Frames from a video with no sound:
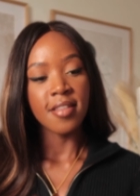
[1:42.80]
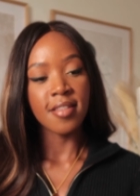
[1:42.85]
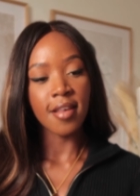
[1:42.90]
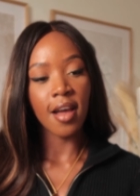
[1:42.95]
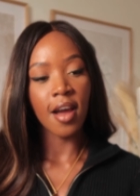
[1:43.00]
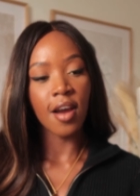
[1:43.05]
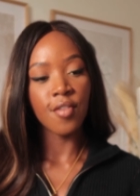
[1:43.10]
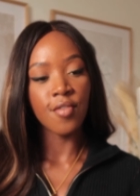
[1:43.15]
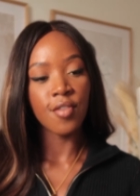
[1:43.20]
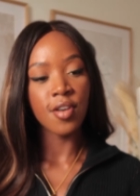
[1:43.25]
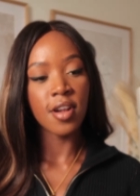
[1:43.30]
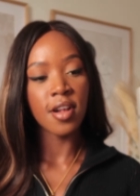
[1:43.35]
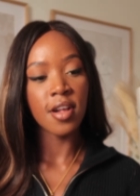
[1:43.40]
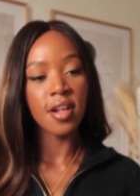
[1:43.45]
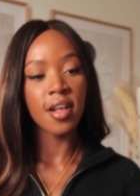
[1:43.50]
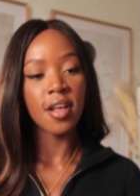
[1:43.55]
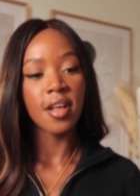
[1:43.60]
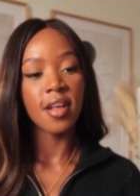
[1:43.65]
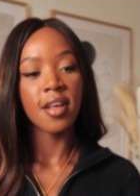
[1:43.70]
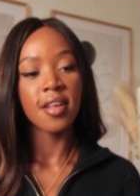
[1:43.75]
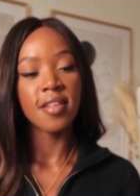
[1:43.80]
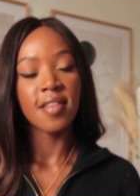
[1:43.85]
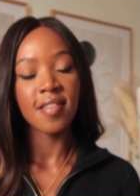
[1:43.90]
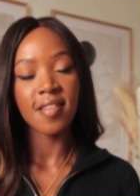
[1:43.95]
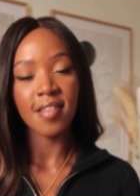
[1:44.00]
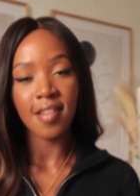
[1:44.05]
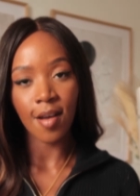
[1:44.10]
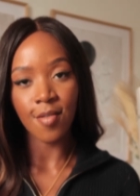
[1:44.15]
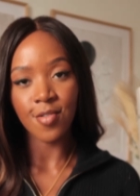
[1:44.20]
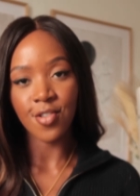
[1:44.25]
Zara
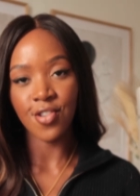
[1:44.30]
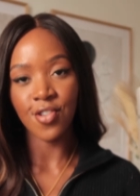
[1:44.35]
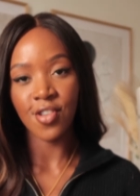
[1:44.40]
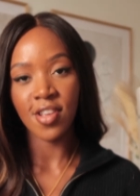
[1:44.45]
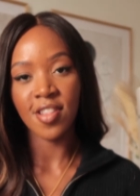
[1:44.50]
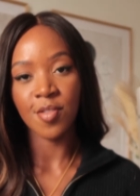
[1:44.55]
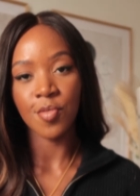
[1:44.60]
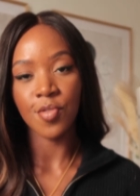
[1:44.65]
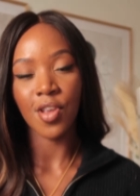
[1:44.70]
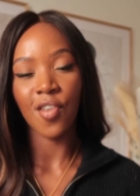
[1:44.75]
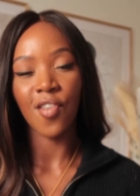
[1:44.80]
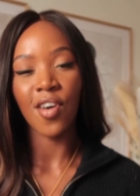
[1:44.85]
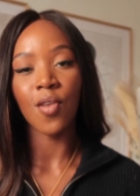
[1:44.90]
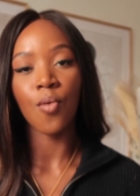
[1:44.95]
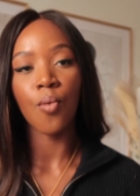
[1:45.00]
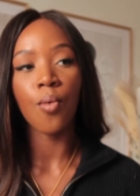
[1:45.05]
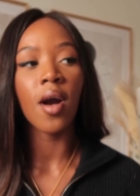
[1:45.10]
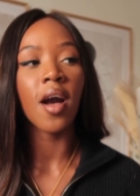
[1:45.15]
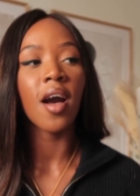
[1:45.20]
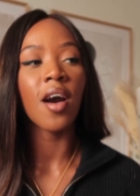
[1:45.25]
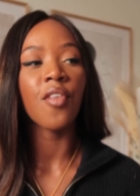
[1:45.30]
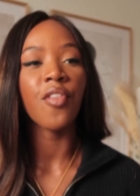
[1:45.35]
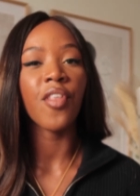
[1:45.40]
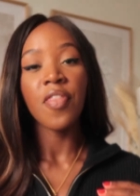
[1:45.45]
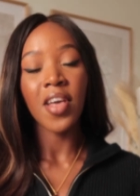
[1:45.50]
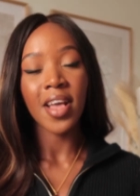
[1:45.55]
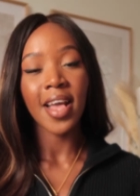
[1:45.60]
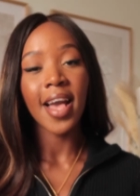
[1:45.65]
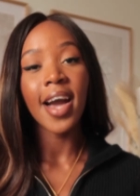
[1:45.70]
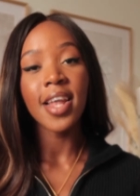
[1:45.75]
slouchy jeans which I've had a while.
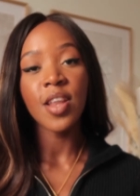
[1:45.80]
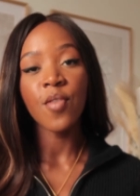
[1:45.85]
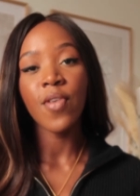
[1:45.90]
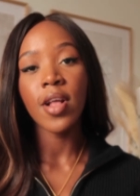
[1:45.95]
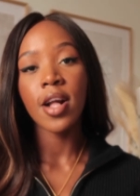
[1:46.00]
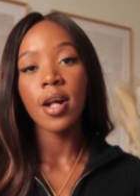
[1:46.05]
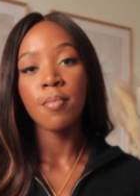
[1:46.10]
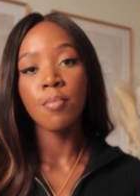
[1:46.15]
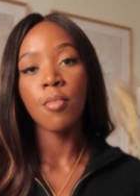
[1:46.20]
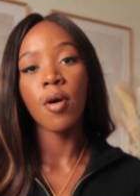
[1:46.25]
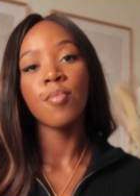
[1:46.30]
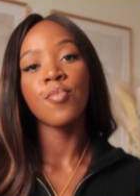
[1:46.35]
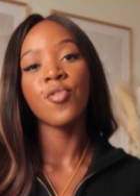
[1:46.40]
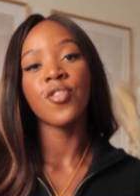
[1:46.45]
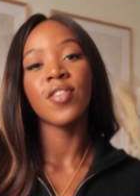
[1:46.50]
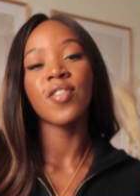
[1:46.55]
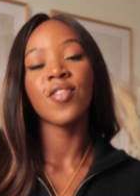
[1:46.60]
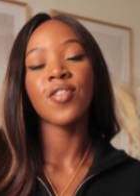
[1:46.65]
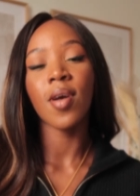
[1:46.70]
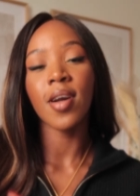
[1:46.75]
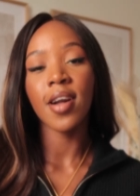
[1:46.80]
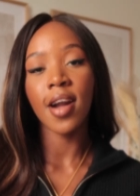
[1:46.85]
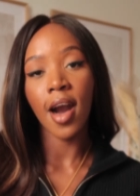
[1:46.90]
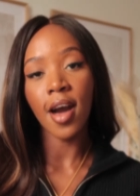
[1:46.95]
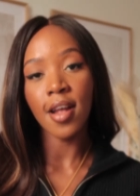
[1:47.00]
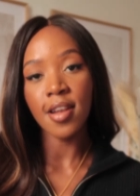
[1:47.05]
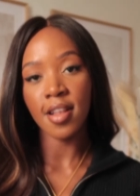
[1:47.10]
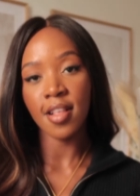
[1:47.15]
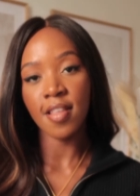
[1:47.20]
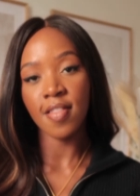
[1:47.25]
They're kind of like a mom jeans, so I
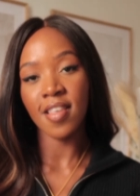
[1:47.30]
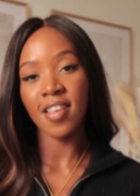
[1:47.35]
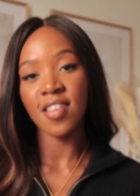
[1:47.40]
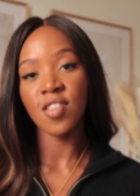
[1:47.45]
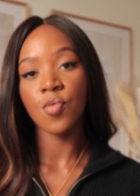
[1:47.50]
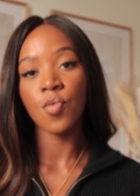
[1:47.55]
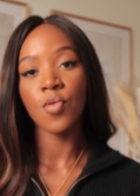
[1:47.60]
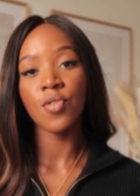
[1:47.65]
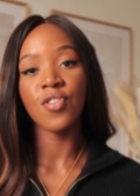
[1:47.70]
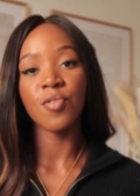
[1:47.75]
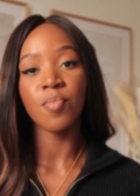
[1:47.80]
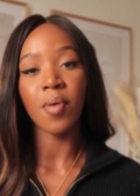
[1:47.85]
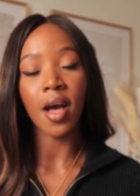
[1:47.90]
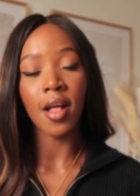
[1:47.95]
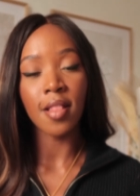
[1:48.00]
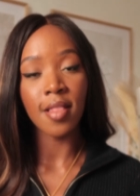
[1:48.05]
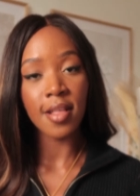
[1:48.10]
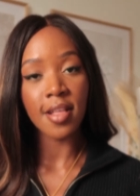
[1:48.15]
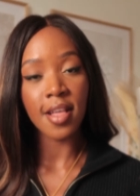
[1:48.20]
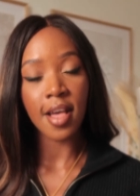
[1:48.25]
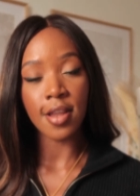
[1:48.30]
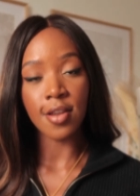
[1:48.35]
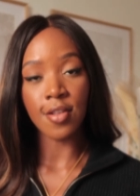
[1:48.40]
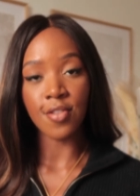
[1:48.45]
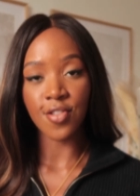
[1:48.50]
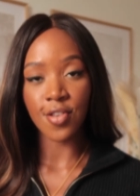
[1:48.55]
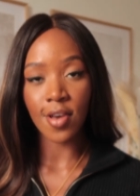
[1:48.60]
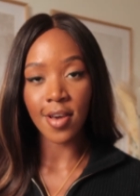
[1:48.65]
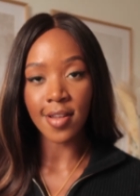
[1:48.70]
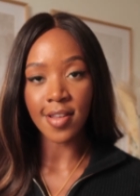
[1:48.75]
can't link these ones, but I'll link an
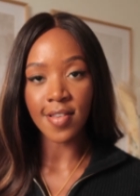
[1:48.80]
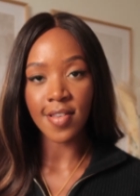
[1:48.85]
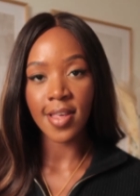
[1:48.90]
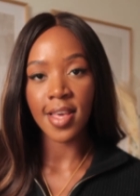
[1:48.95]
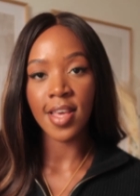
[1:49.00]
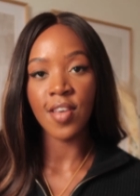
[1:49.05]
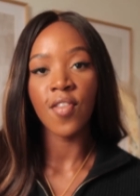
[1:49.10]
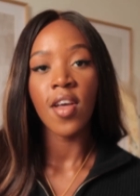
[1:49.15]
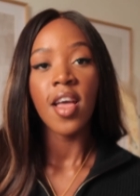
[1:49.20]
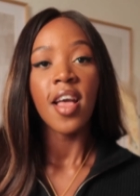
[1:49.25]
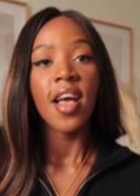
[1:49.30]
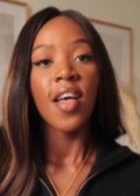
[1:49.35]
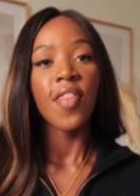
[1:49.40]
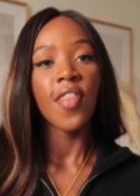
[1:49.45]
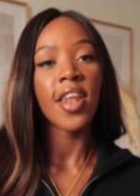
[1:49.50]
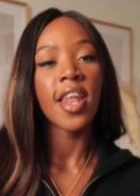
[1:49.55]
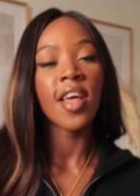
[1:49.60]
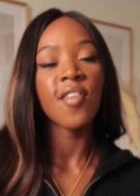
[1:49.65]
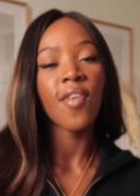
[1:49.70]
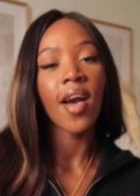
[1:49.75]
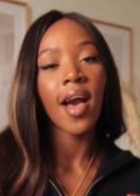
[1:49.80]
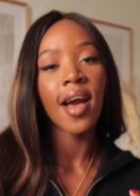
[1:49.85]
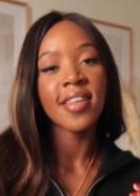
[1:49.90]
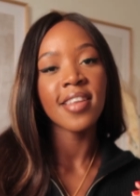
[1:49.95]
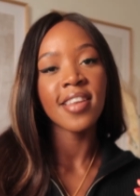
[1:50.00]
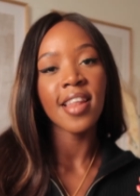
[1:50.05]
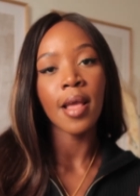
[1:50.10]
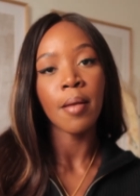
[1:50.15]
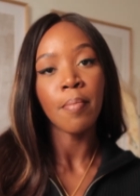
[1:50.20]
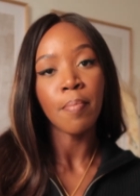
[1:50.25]
alternative. Then I've
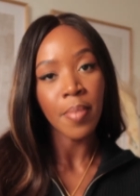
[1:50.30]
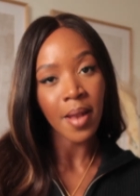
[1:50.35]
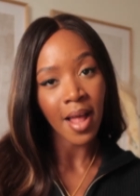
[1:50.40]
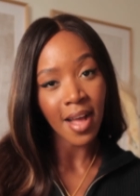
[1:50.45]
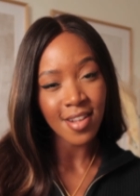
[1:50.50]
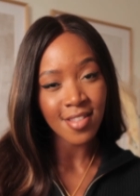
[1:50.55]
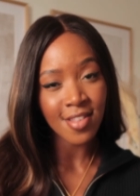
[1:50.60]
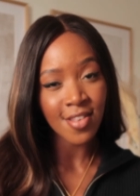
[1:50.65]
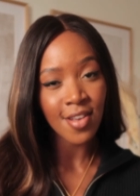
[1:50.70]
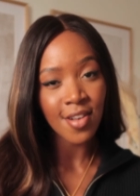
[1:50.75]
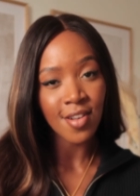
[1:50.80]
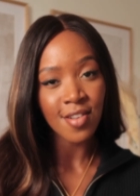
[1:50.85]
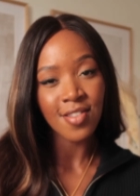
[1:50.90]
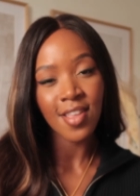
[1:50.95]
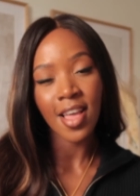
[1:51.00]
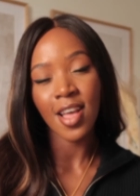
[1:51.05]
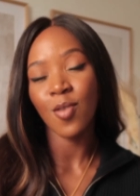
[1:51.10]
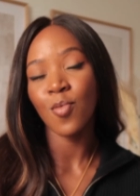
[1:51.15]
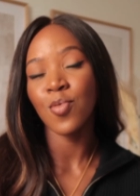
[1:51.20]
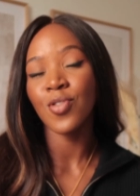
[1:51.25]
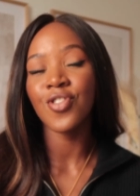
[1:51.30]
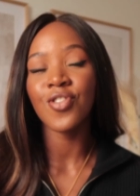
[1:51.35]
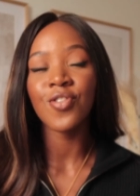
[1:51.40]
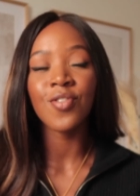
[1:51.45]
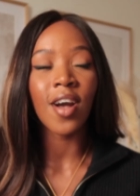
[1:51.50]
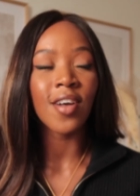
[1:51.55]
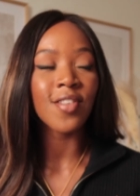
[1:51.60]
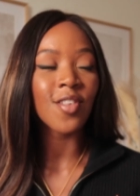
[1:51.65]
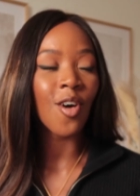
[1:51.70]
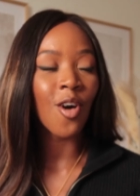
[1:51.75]
added a black turtleneck, which you
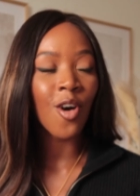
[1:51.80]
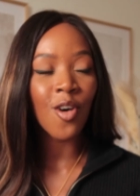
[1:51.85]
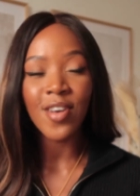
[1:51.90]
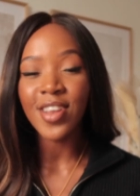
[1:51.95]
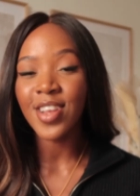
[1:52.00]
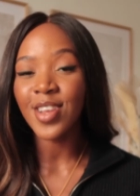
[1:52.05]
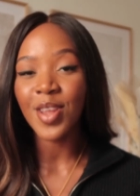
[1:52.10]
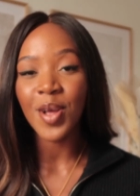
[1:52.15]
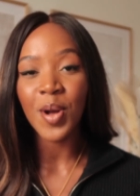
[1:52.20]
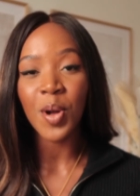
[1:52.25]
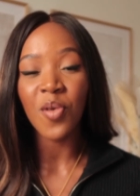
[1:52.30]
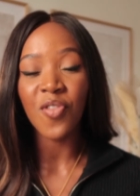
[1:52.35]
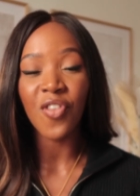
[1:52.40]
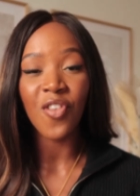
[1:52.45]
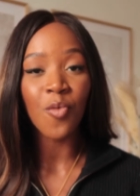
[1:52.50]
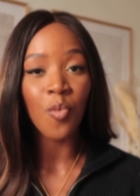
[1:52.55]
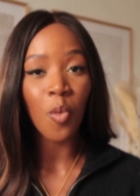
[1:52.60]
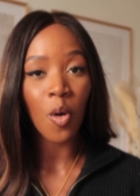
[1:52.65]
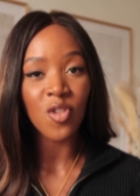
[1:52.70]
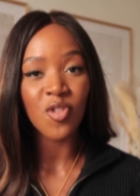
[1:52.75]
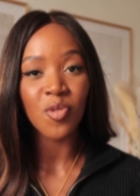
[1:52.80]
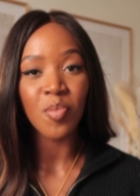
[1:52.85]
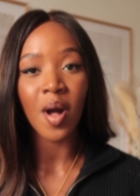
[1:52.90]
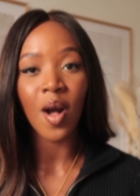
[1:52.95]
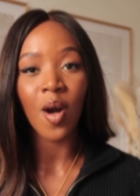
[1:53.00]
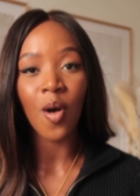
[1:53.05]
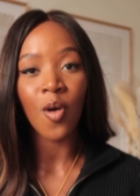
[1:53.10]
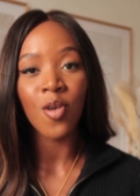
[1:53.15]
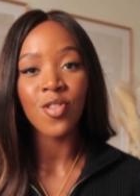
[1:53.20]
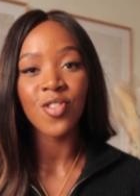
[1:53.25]
guys already know if you've watched my
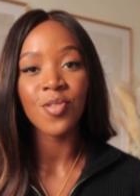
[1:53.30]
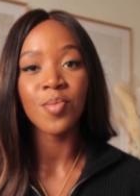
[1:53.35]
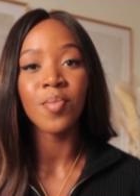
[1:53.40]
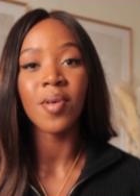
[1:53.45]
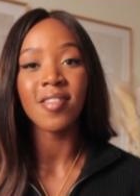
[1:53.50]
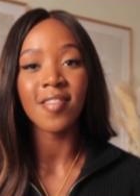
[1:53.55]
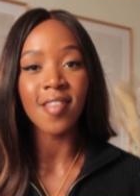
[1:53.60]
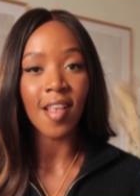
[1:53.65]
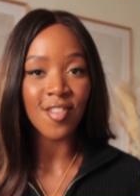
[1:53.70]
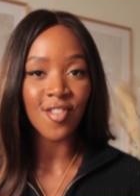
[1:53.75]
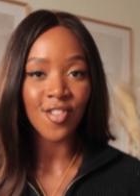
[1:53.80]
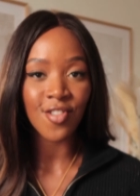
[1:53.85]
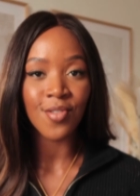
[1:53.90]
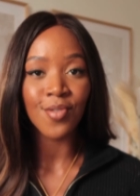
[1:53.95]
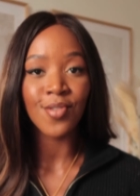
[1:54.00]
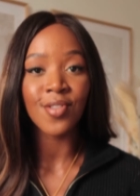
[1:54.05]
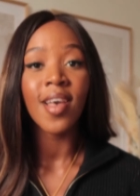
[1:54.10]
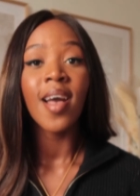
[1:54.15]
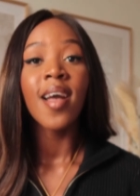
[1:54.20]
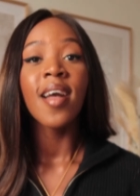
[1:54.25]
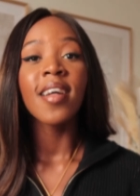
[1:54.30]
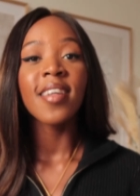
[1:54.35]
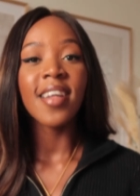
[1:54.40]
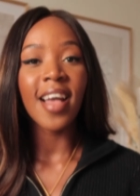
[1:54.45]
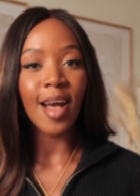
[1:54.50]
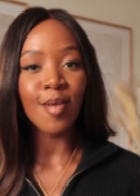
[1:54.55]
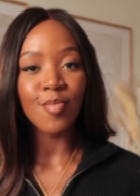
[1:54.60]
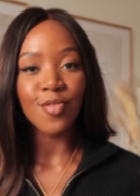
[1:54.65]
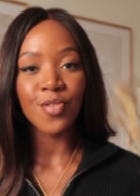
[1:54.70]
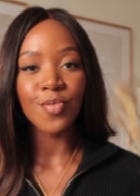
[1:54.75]
autumn essentials
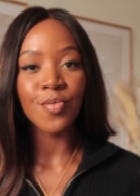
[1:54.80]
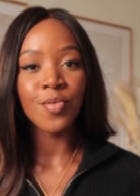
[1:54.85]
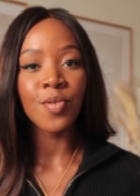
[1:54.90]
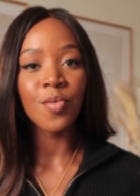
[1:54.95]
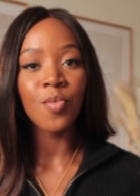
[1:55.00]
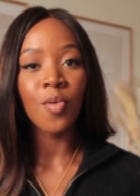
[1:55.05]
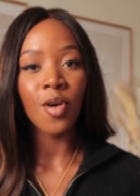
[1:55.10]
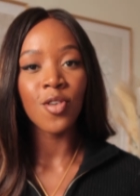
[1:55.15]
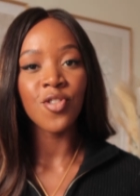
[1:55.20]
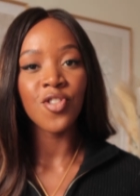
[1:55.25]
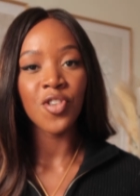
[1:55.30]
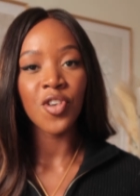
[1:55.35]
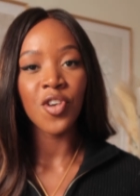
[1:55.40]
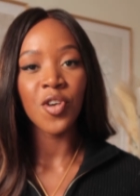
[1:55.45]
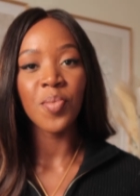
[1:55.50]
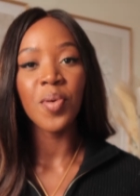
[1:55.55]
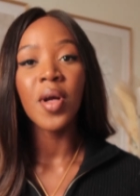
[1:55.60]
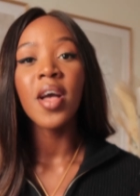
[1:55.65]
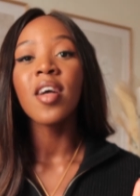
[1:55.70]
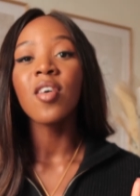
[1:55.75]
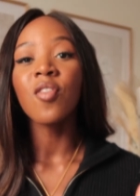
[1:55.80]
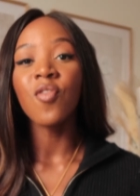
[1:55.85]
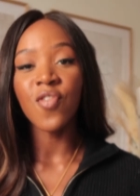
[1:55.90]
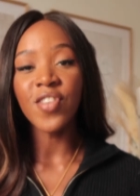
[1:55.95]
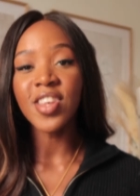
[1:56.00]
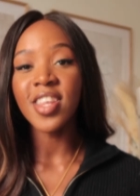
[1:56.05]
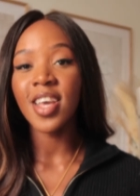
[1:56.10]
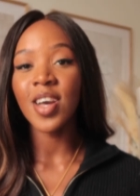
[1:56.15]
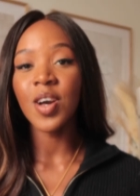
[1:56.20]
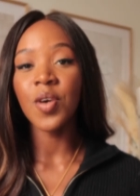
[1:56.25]
capsule wardrobe
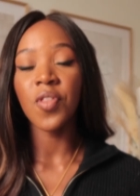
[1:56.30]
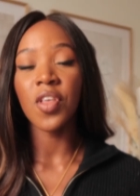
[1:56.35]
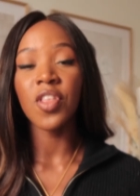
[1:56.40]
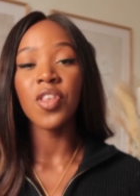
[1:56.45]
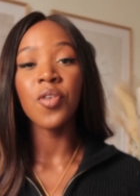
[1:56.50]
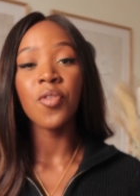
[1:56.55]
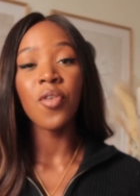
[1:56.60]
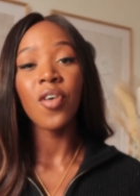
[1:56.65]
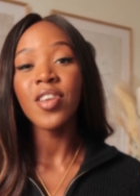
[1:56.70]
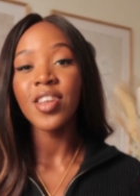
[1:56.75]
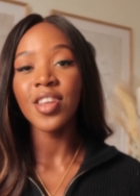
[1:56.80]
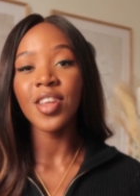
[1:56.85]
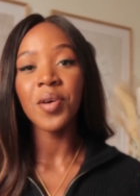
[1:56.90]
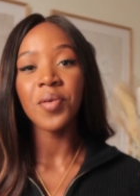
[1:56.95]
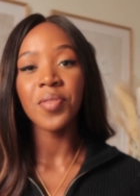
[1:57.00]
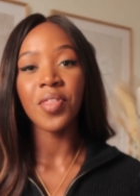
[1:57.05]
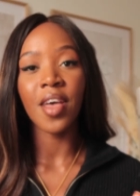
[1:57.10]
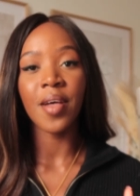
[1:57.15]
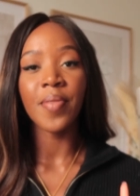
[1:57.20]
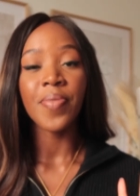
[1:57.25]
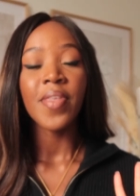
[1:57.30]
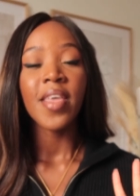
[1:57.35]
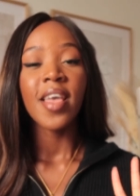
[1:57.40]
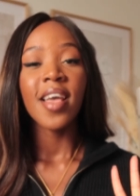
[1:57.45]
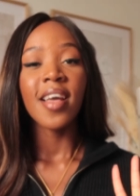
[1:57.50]
video, then you already know that